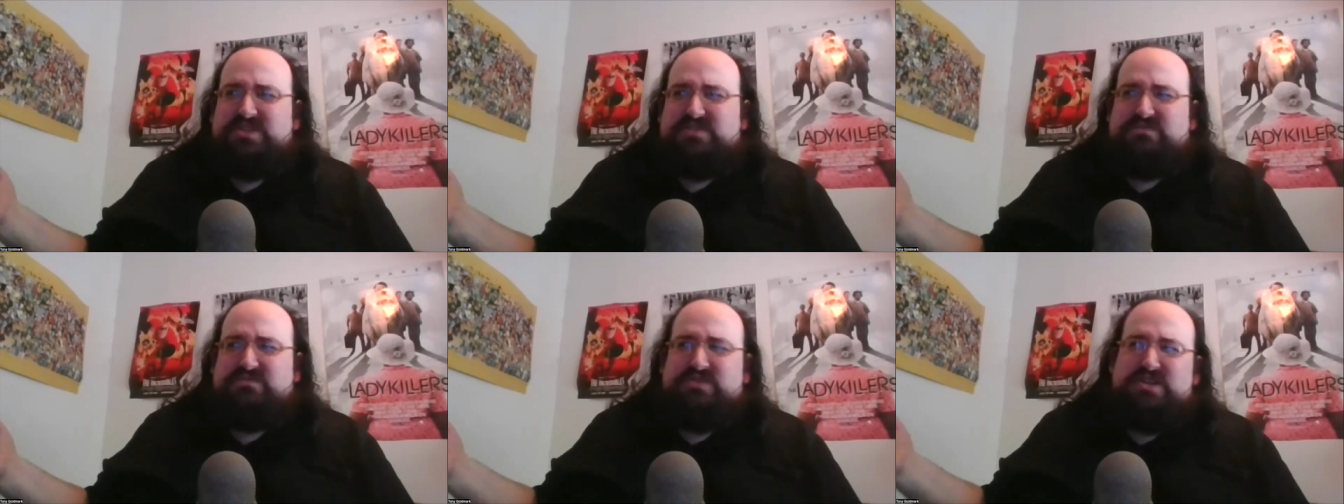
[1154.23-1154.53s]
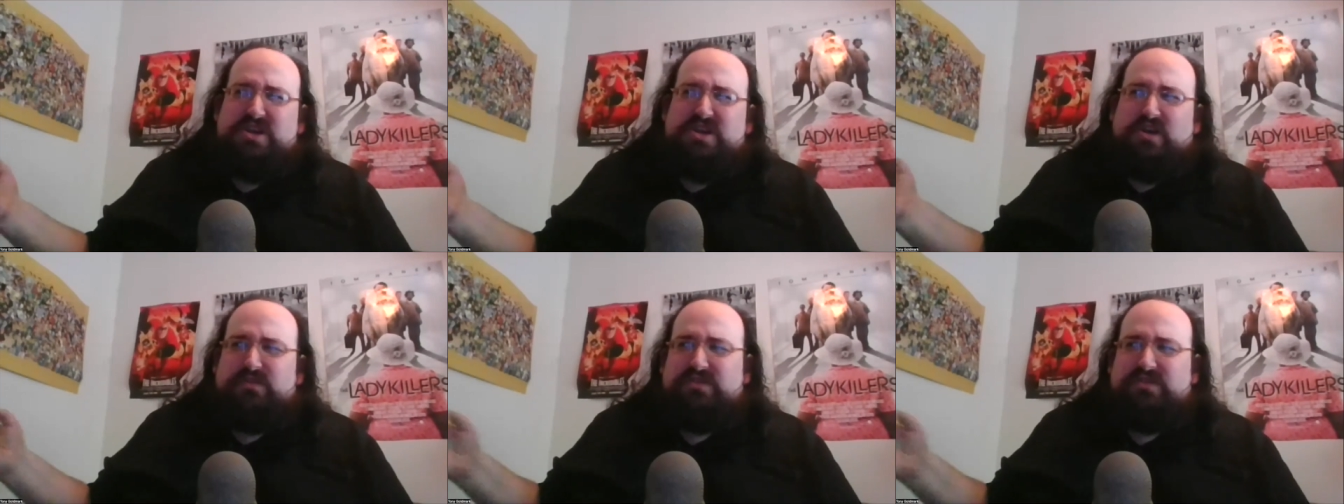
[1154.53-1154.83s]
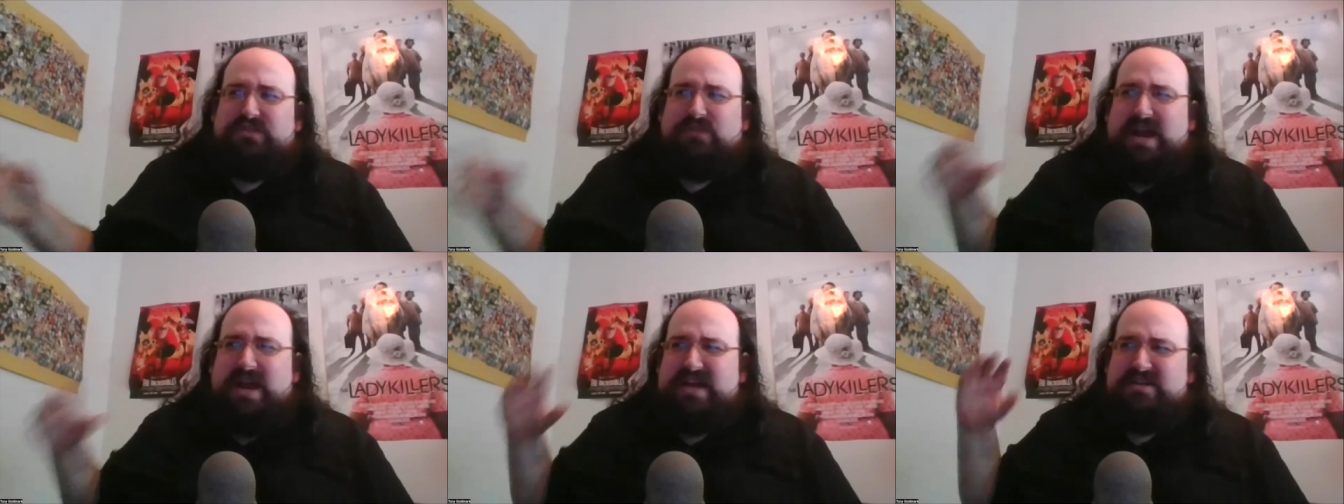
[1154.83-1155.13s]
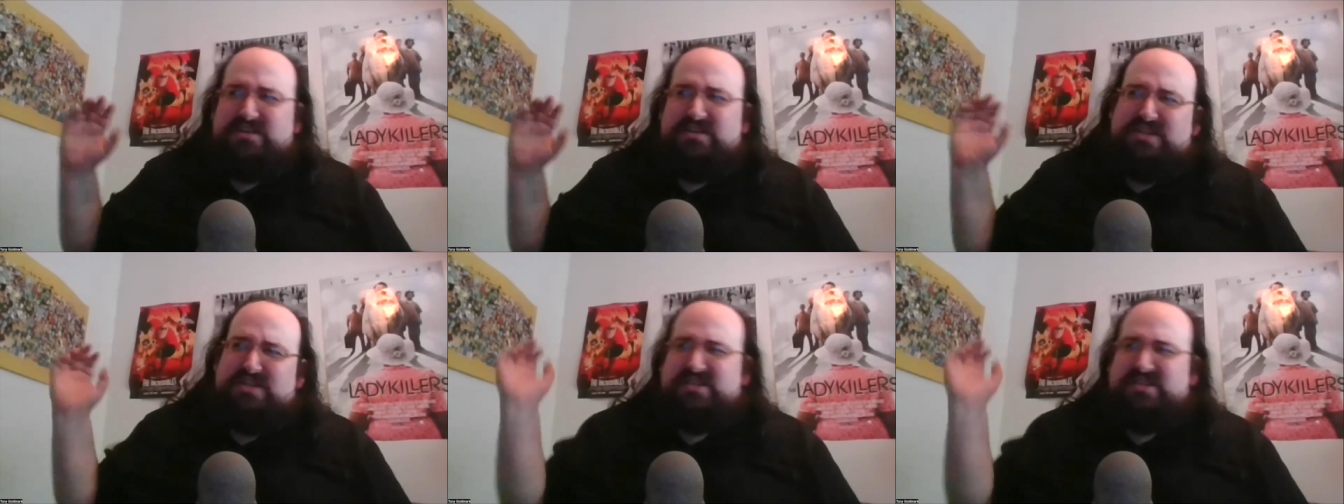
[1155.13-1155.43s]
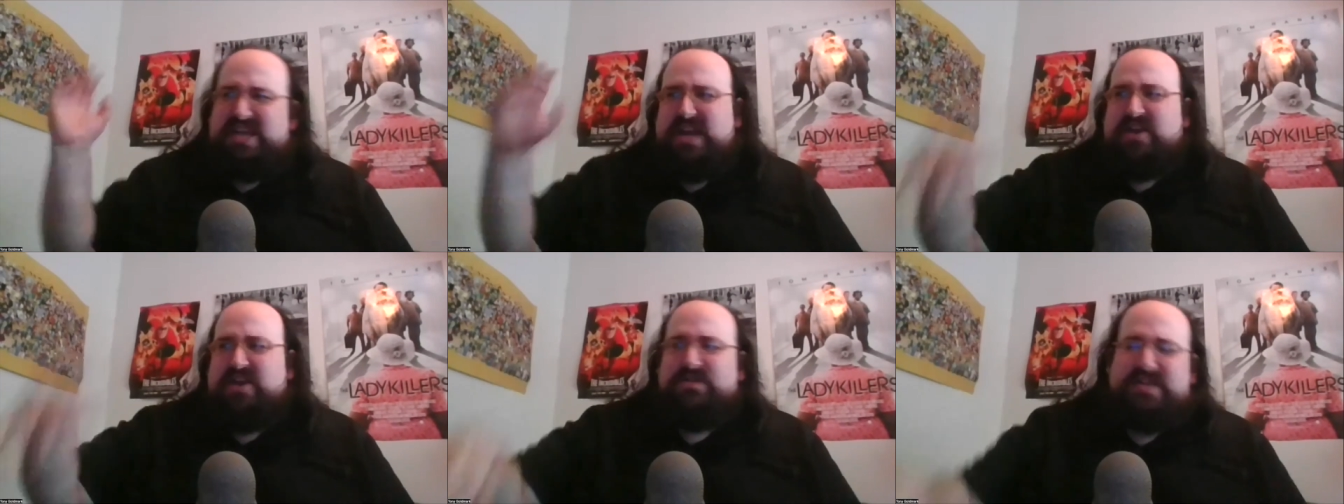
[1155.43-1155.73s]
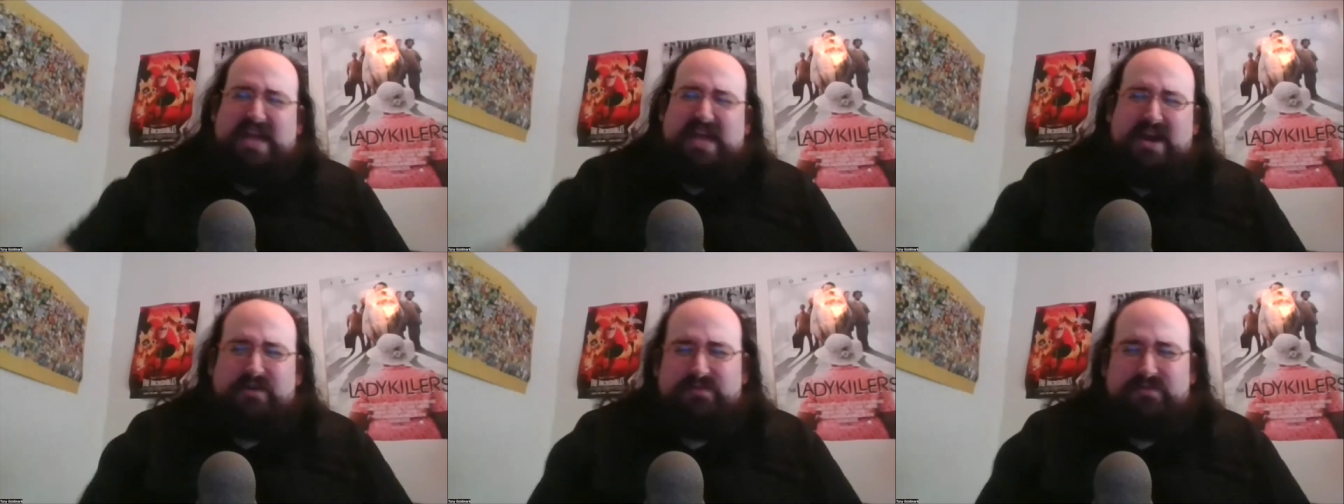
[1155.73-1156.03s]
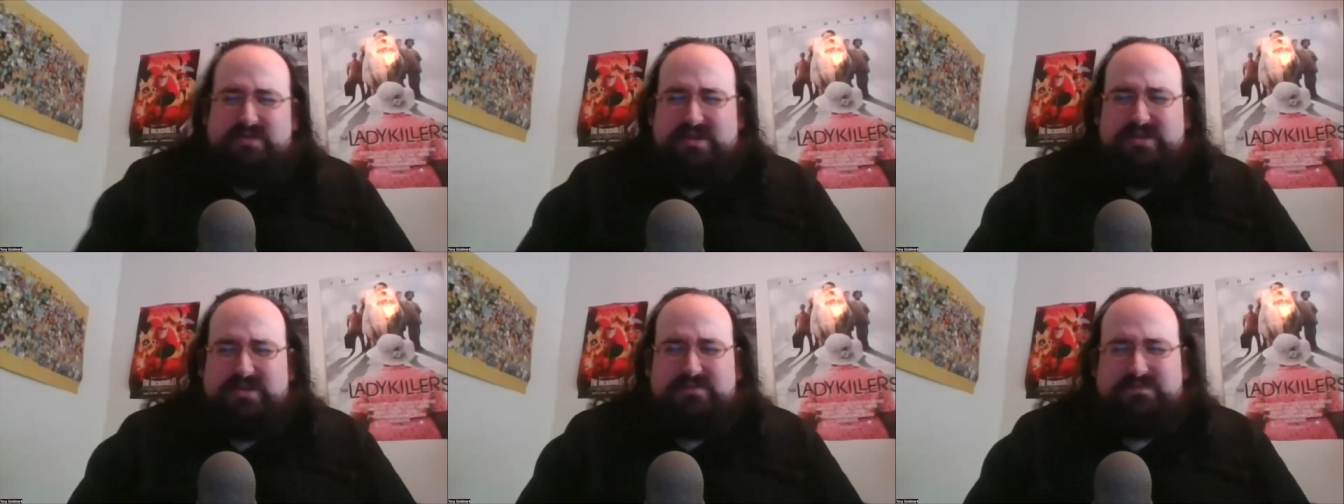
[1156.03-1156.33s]
you know threaten to tear
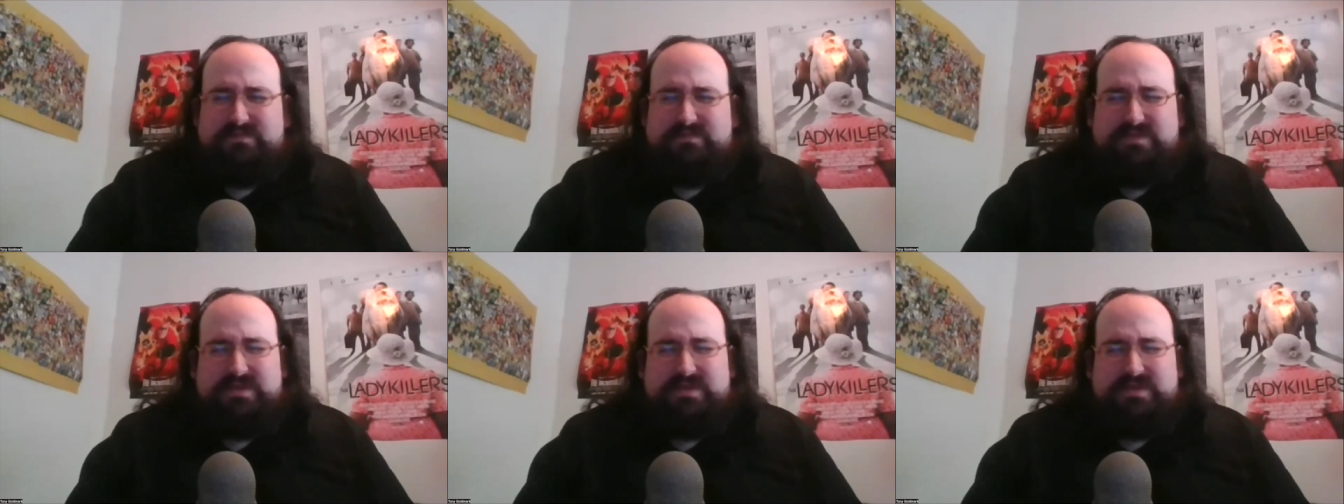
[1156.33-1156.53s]
down the